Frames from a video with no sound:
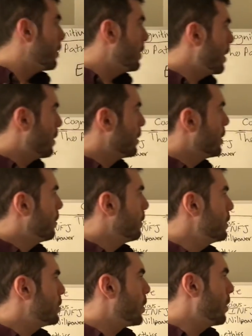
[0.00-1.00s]
they are
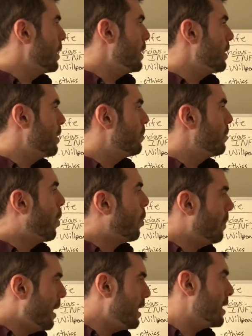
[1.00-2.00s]
literally turning
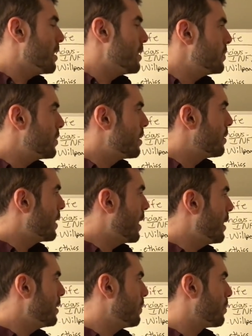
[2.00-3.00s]
omegas
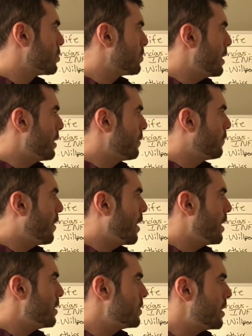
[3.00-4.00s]
that the persuader
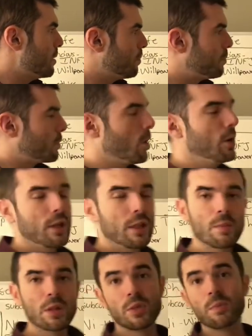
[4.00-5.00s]
finds and turning
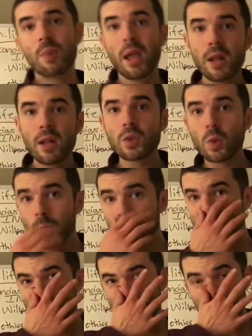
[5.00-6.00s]
them into betas or
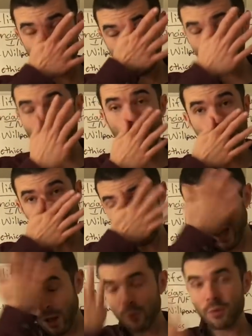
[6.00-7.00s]
potentially
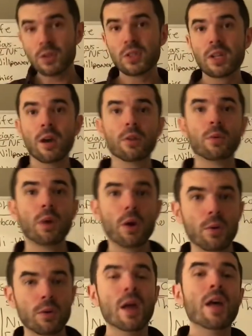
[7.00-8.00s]
fellow alphas down the
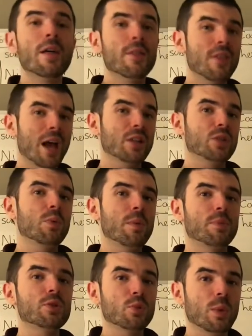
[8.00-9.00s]
road. That's
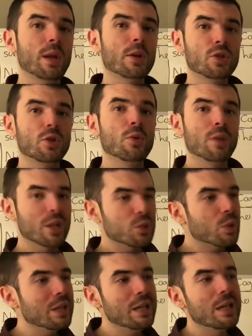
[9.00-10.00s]
what persuaders do. That's
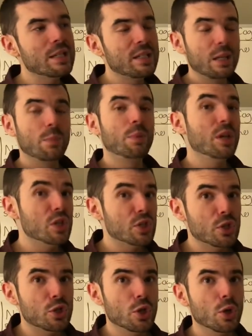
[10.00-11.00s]
what
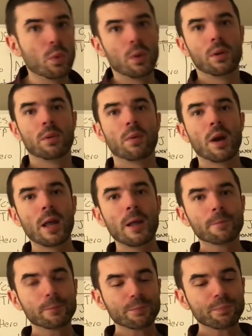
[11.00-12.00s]
ESTPs do, right?